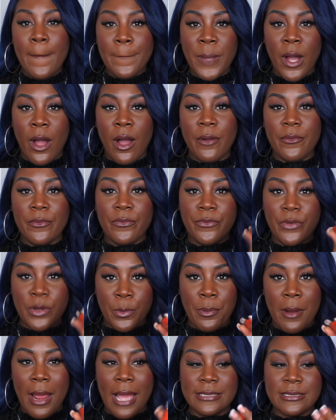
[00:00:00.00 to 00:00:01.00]
but for the
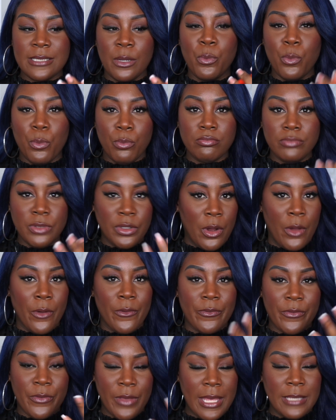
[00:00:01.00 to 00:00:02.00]
price and, you
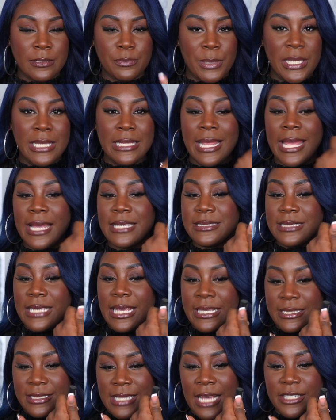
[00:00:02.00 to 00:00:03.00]
know, for it being NYX,
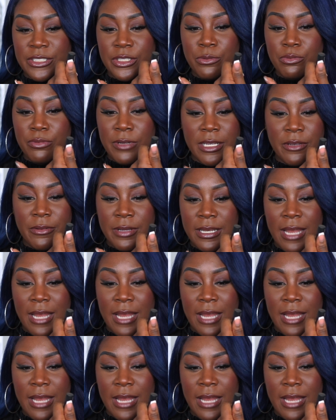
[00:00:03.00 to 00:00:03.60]
it's actually really, really